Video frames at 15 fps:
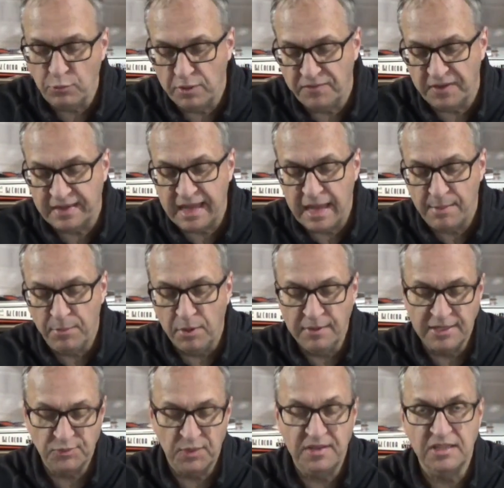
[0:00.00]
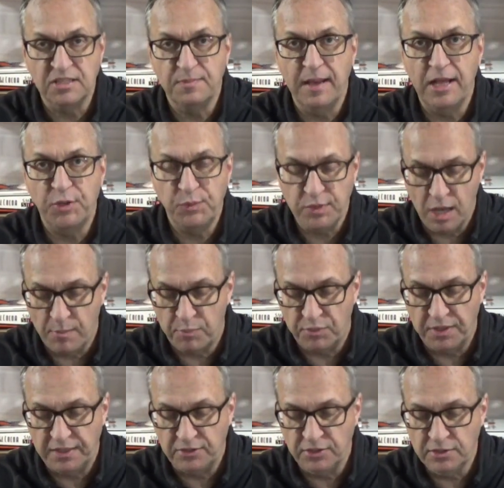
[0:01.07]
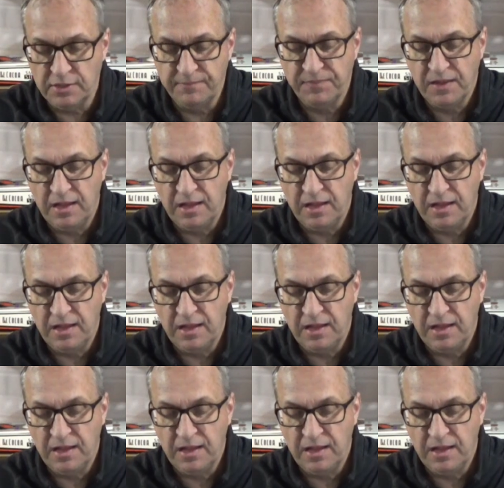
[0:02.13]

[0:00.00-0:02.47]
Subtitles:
with a cable. This one is battery operated.